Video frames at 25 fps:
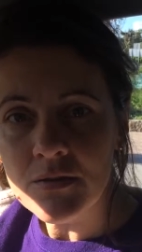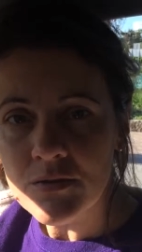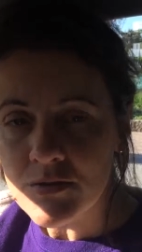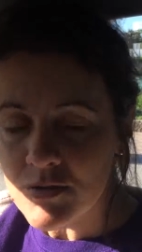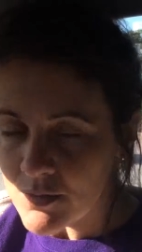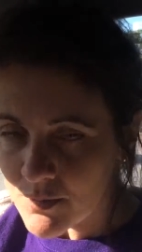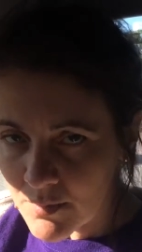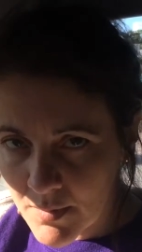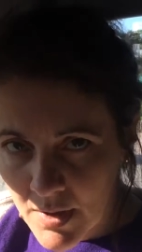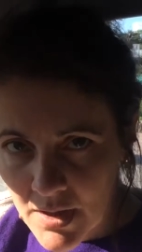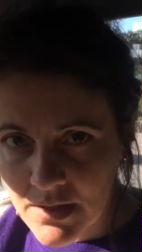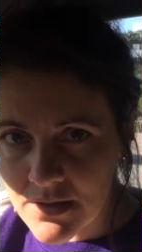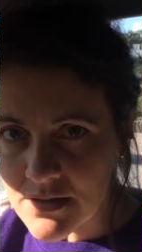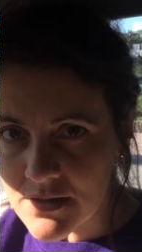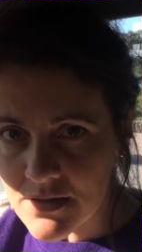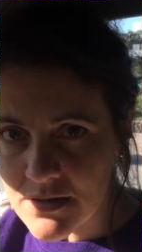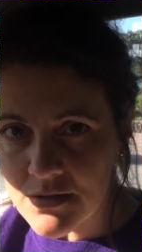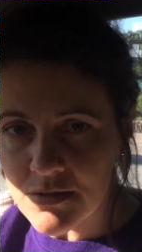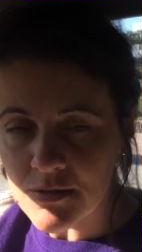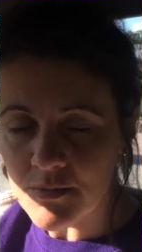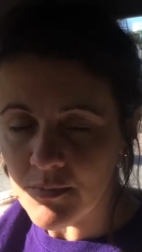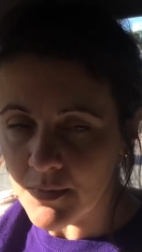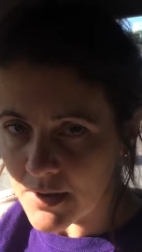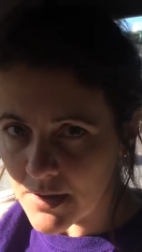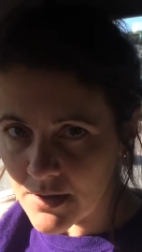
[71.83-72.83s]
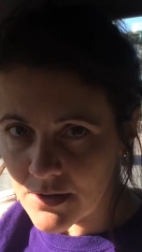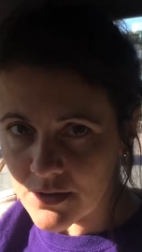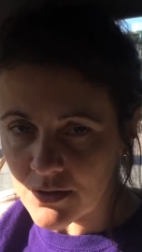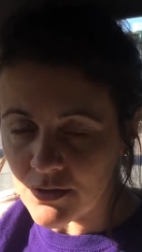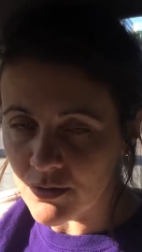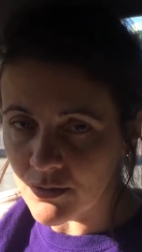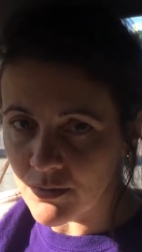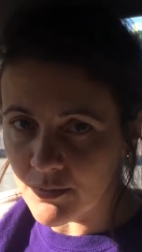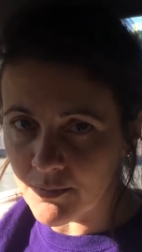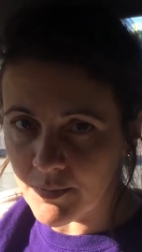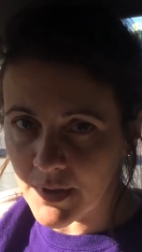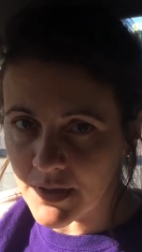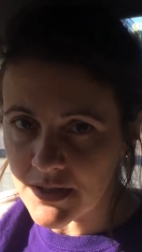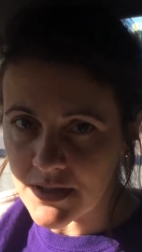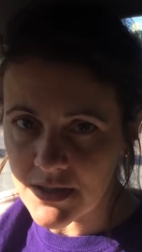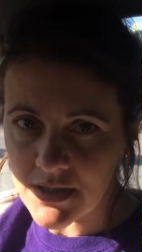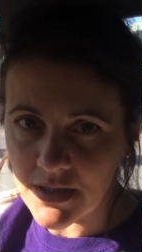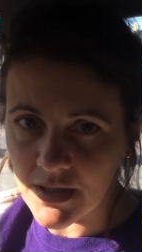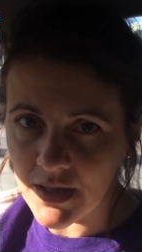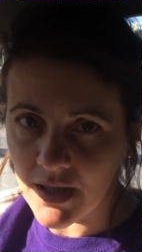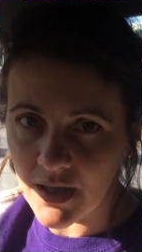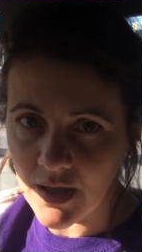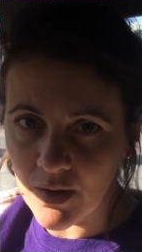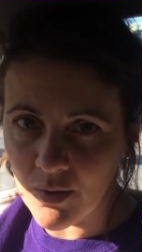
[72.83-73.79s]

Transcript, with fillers: Two months, two month, two months and